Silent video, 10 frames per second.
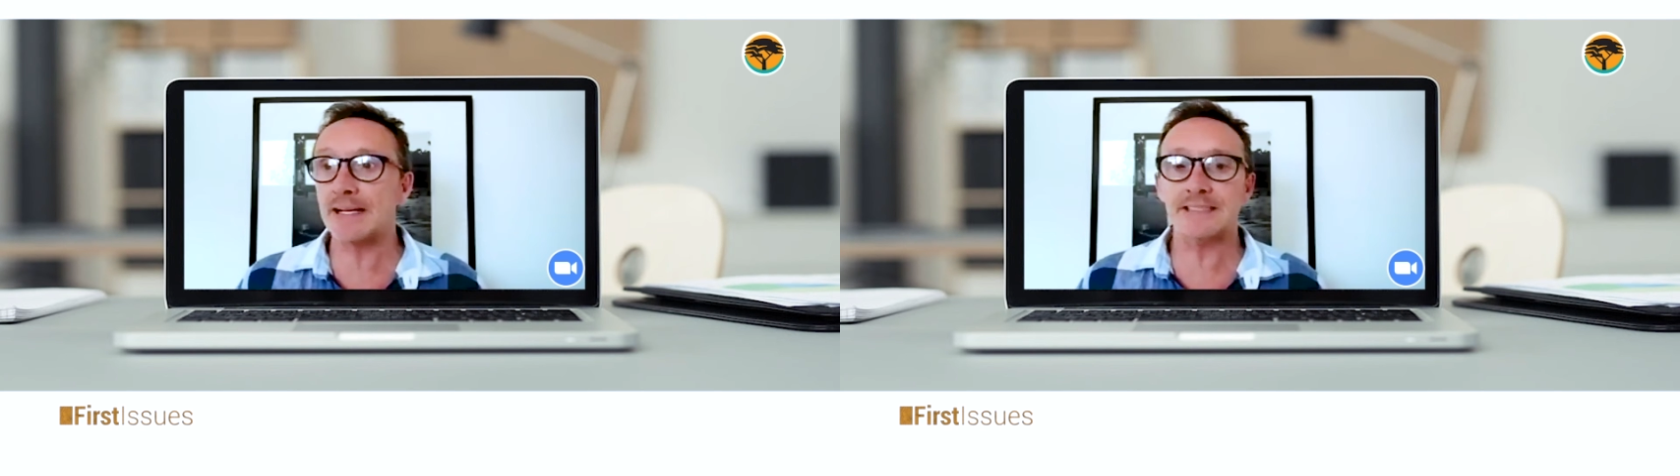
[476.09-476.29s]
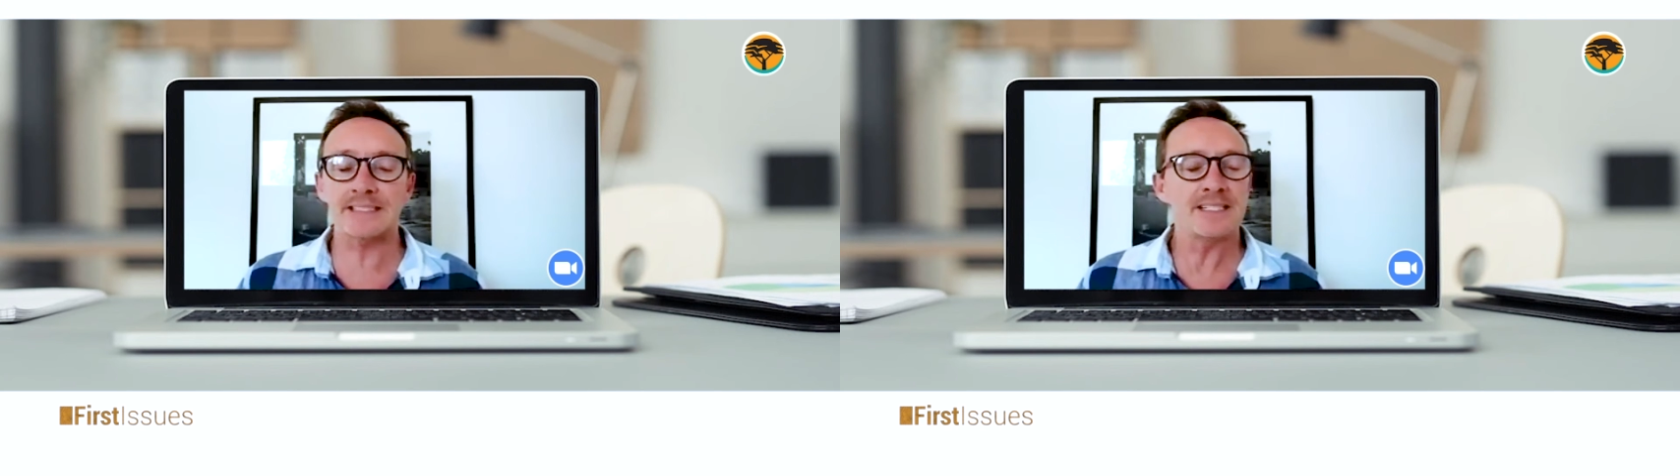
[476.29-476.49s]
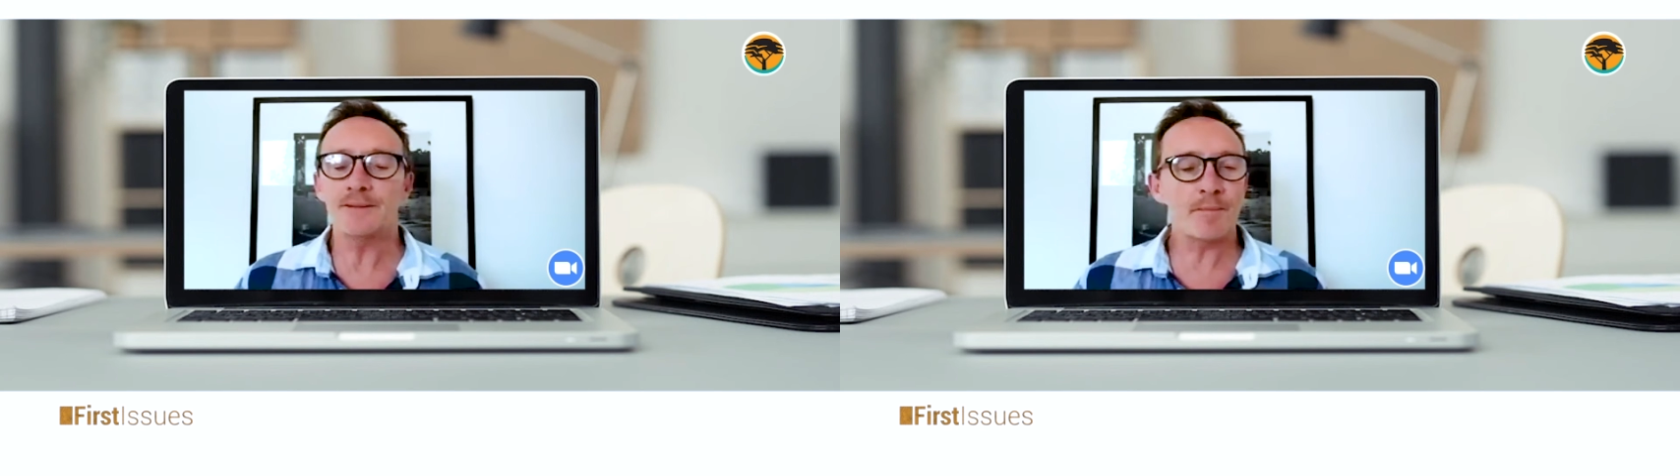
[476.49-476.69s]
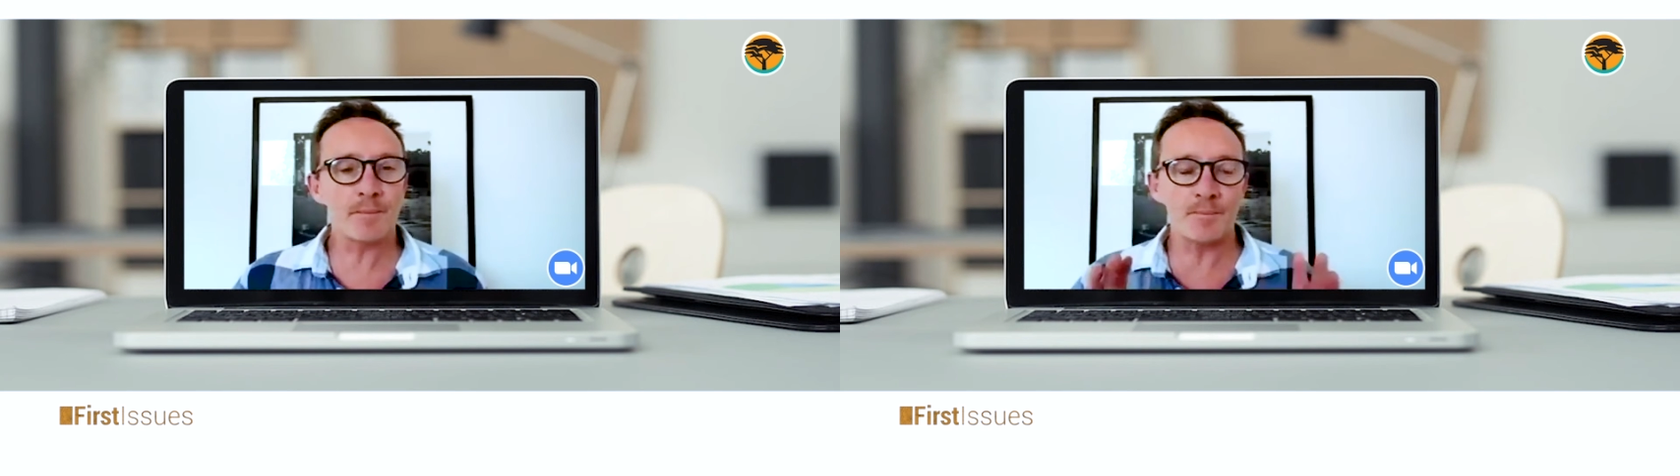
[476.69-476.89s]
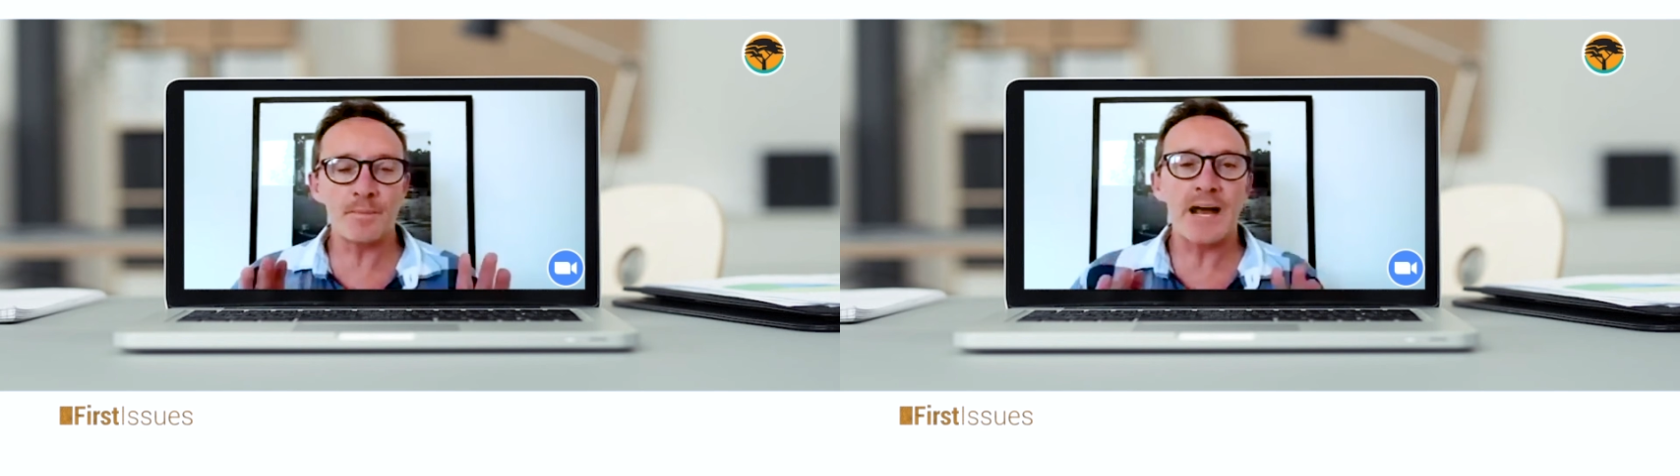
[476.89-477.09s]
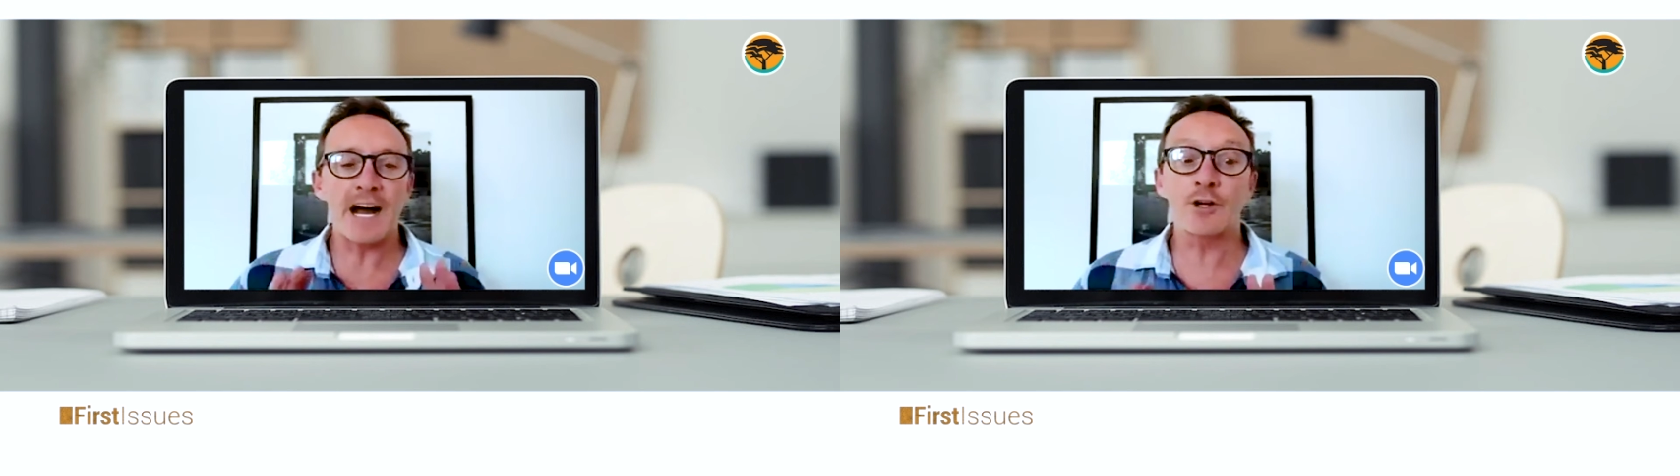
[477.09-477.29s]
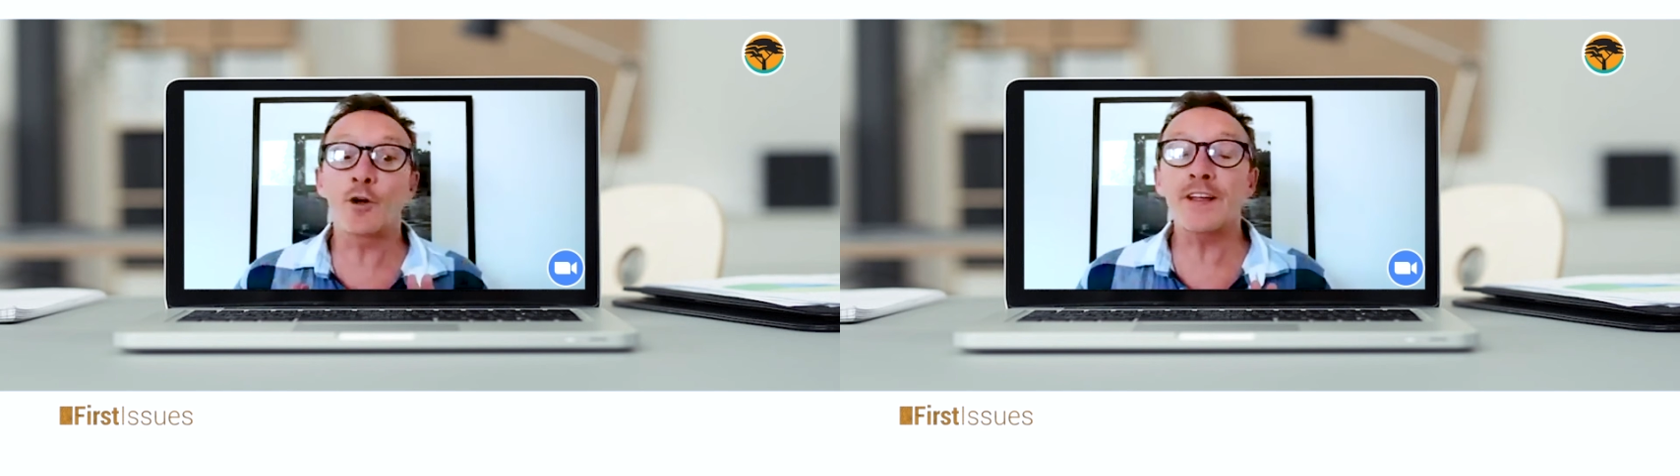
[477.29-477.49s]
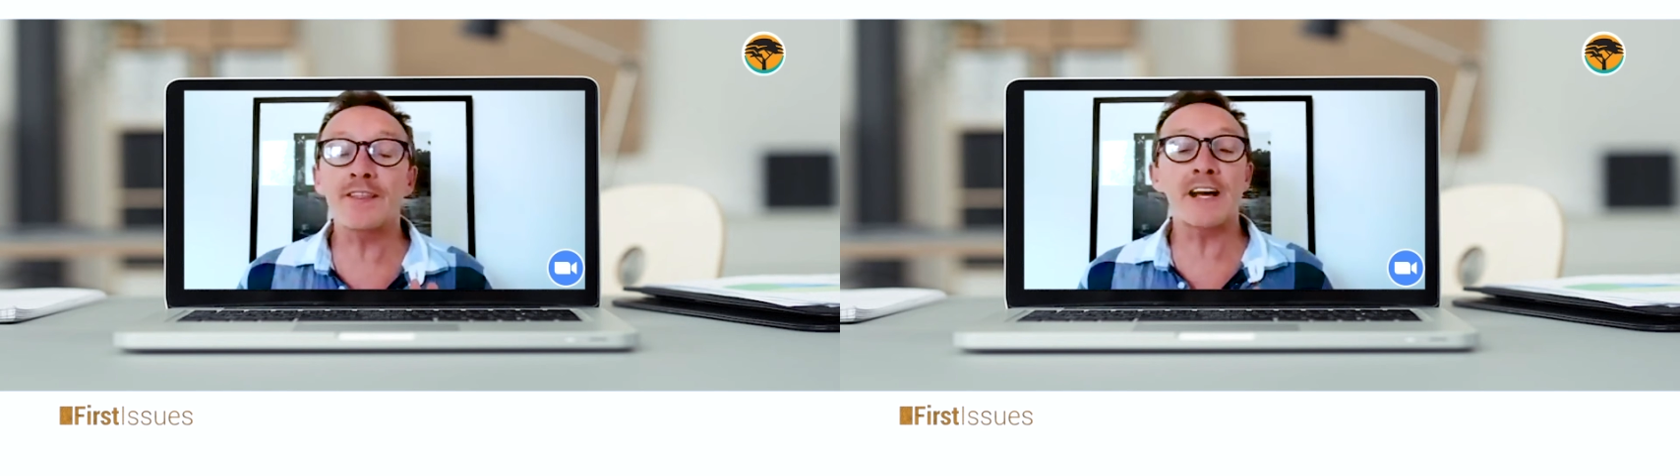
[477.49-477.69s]
And I don't
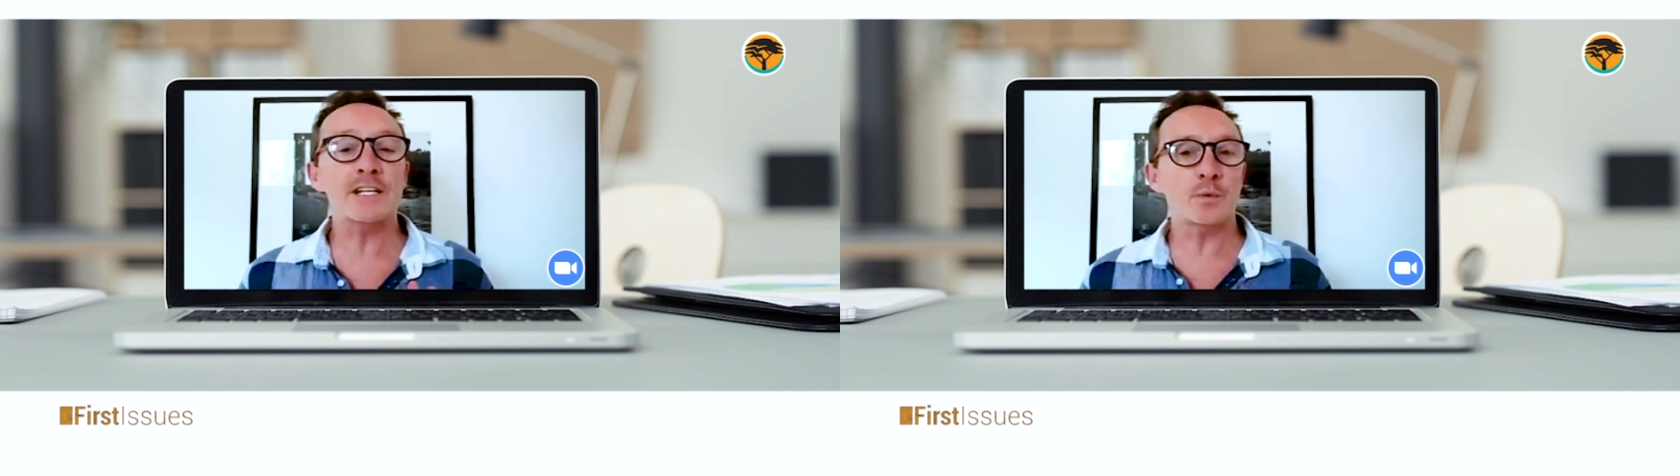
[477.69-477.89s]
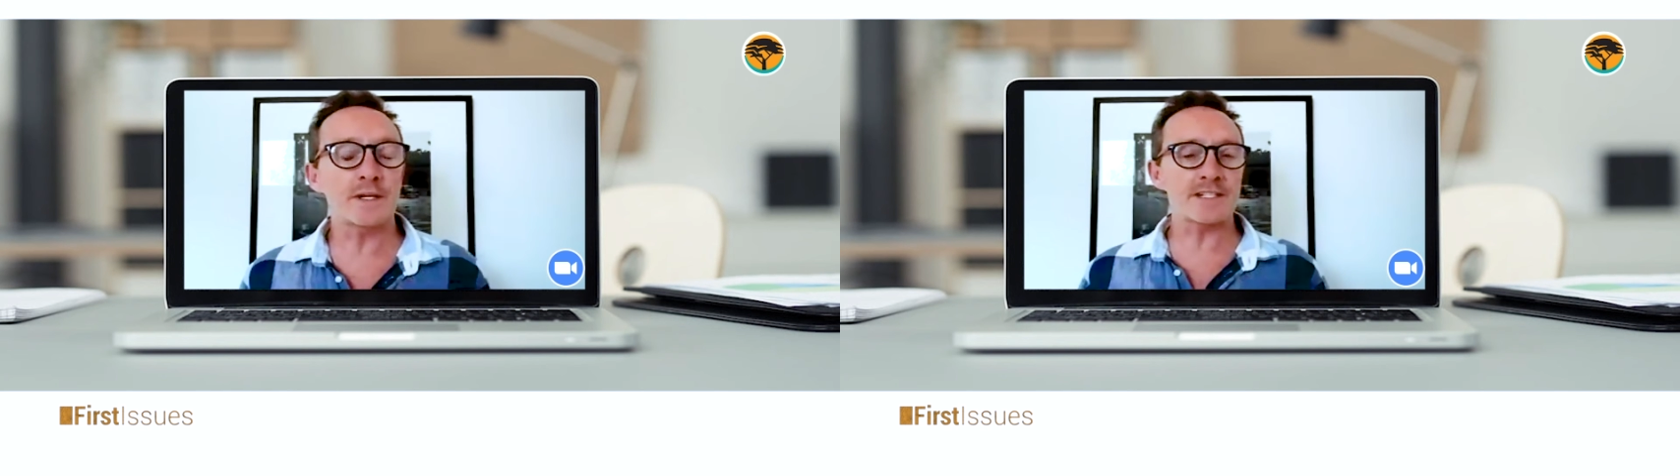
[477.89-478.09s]
think that's what it's